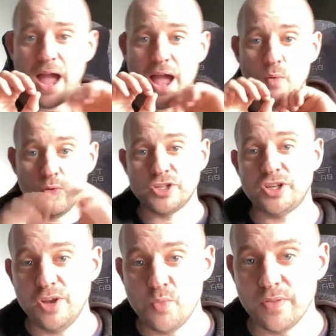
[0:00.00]
want to show
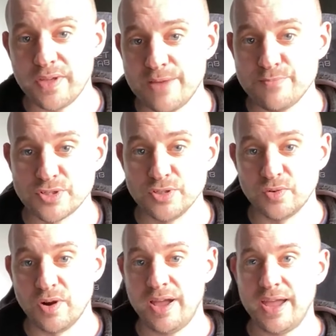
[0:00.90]
you what the cameras look
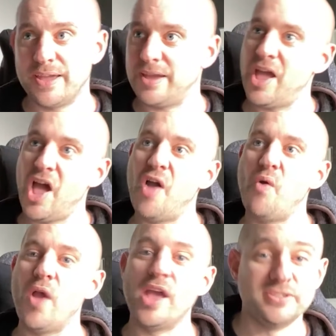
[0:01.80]
like
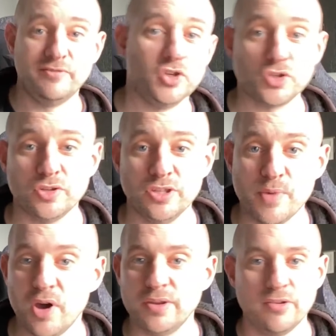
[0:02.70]
as if you just turn them
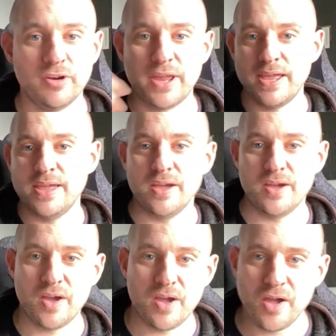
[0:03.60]
on and you're on
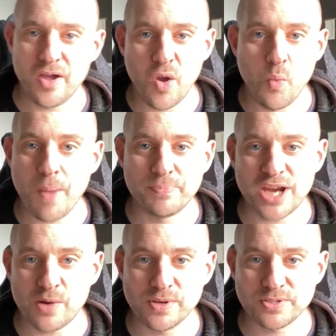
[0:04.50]
a web chat
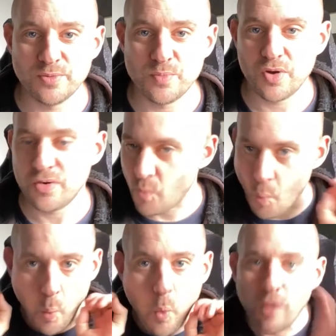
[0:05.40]
with someone,
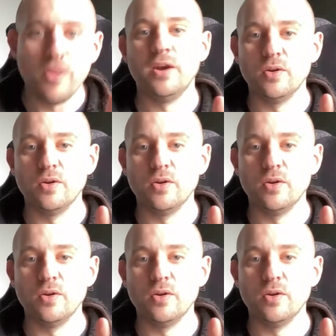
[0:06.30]
what they look